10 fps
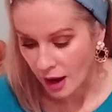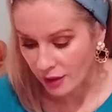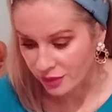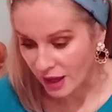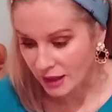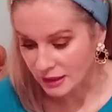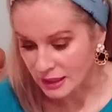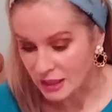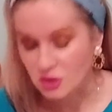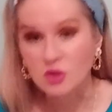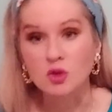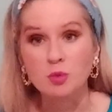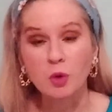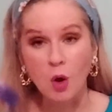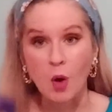And that leads you to
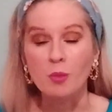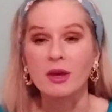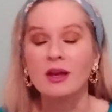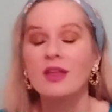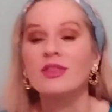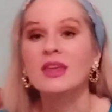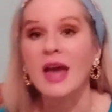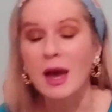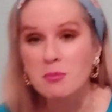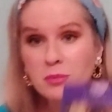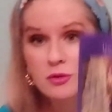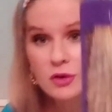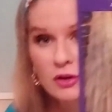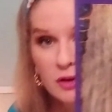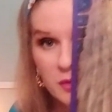becoming the
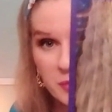emperor.